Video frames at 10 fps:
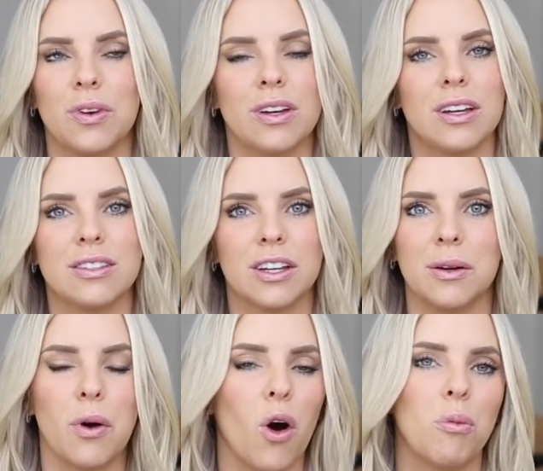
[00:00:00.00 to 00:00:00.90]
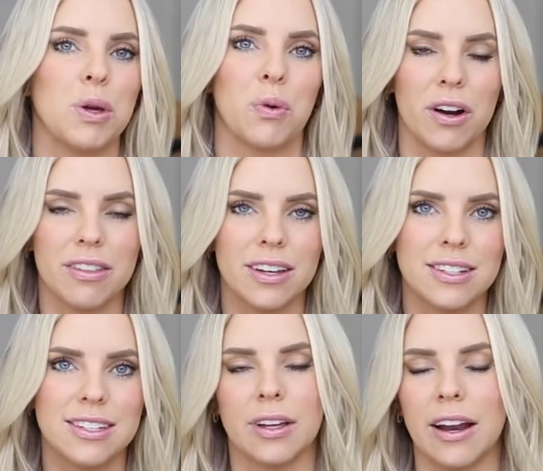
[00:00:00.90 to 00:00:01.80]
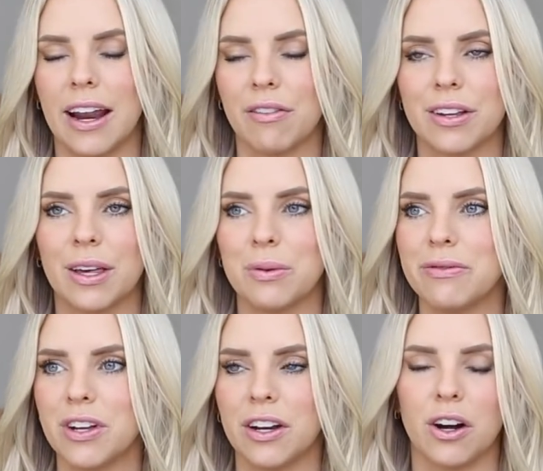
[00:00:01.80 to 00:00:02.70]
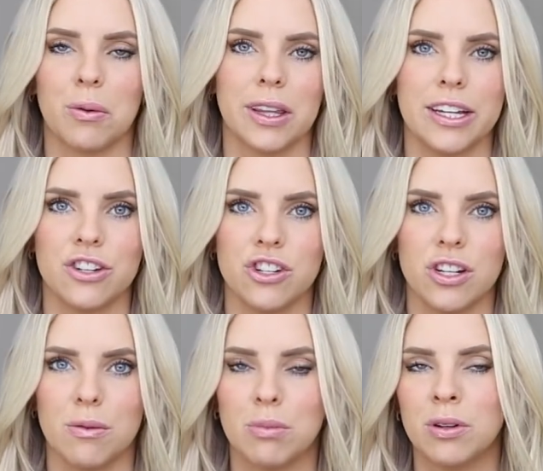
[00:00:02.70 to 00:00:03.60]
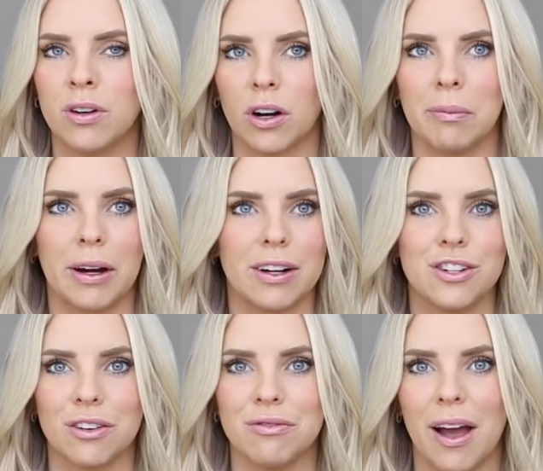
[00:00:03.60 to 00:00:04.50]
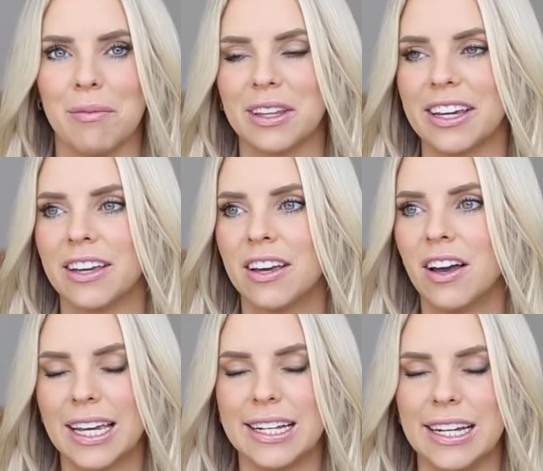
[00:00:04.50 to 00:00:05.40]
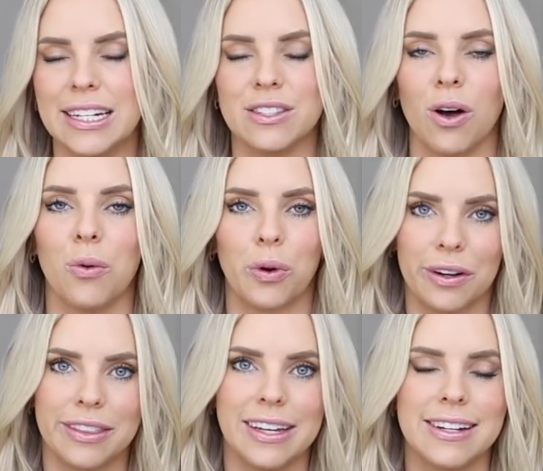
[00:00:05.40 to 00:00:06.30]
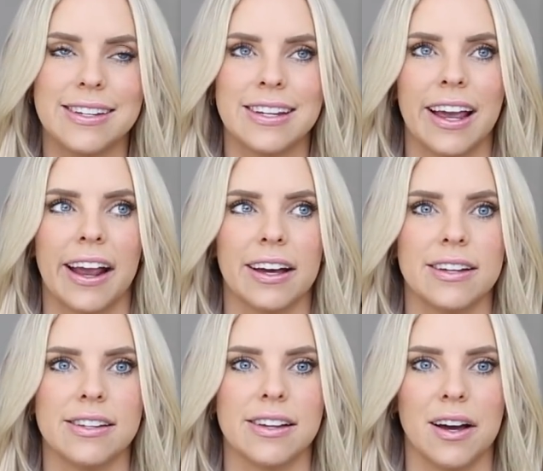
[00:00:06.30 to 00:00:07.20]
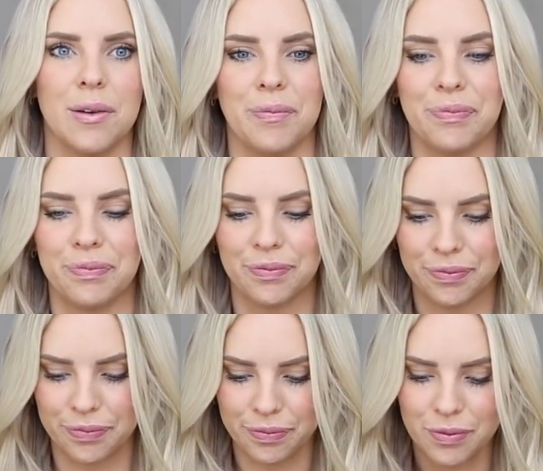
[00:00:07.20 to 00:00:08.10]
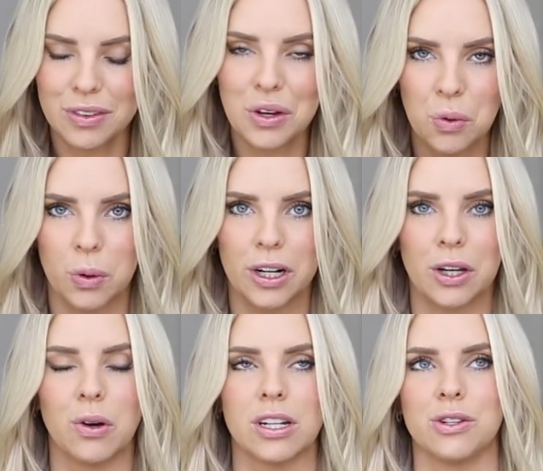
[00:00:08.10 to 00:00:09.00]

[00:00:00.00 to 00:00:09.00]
it's gonna all be worth it. And everything we've done in our relationship, our marriage, our family, it, it is all worth it. And um, we're gonna go on